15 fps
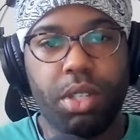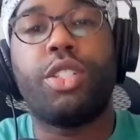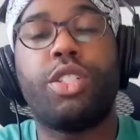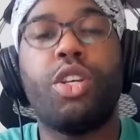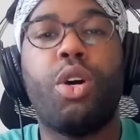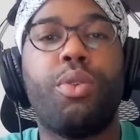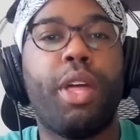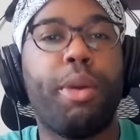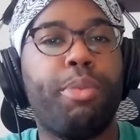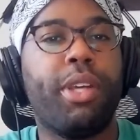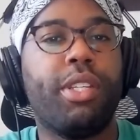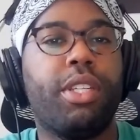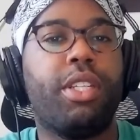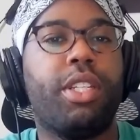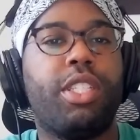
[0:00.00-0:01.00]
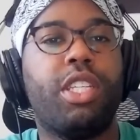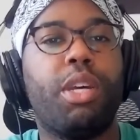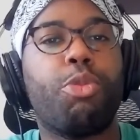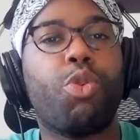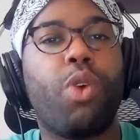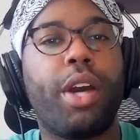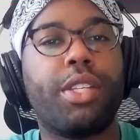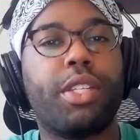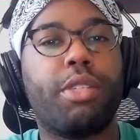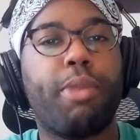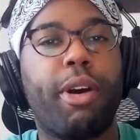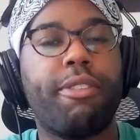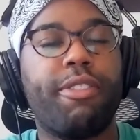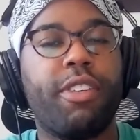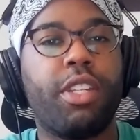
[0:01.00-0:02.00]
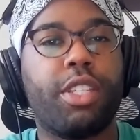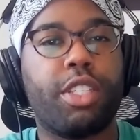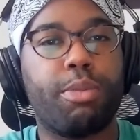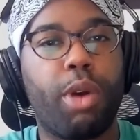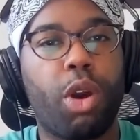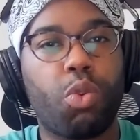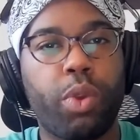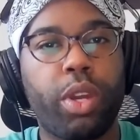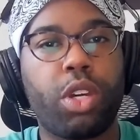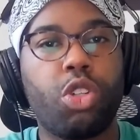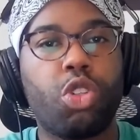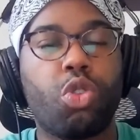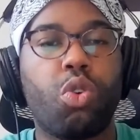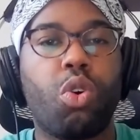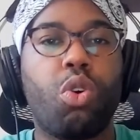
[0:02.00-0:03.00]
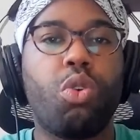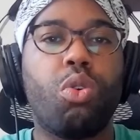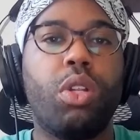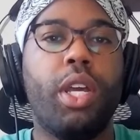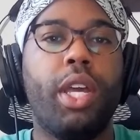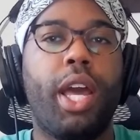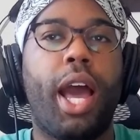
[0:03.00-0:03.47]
So that basically summarizes my feelings about rent control.